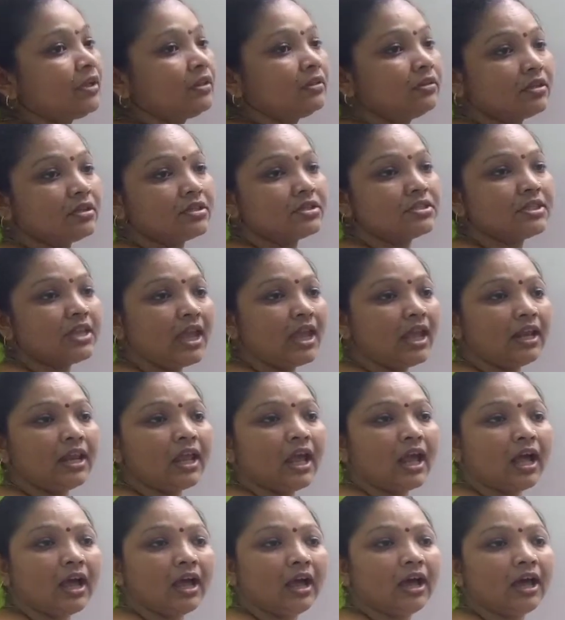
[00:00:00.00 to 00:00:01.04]
The cell
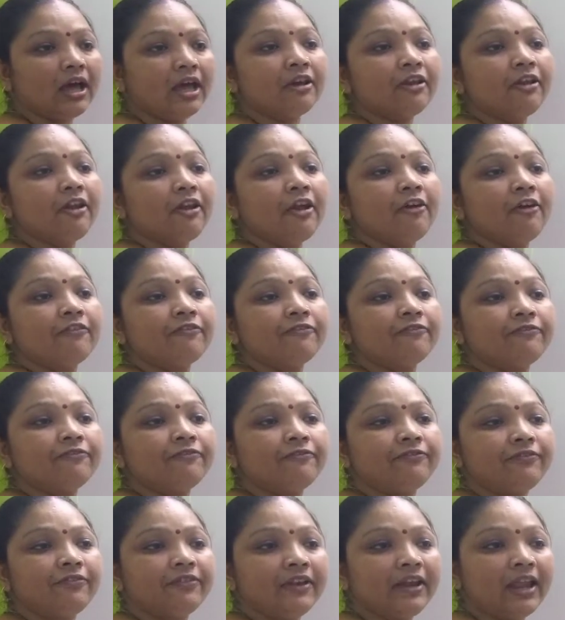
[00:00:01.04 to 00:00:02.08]
are
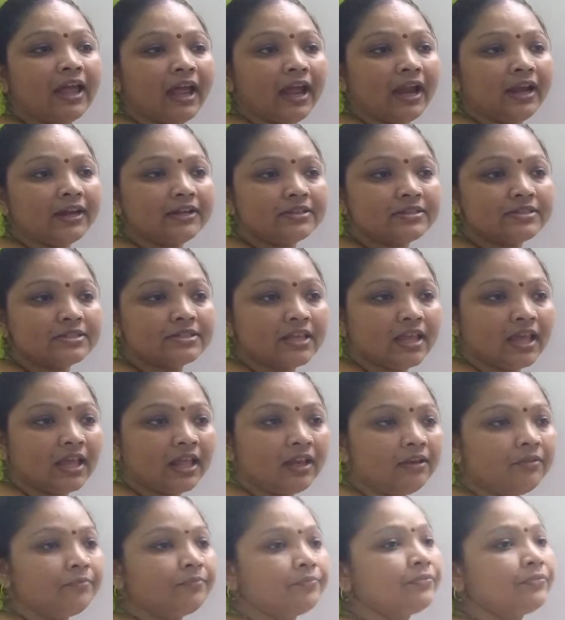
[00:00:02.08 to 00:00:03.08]
flat cell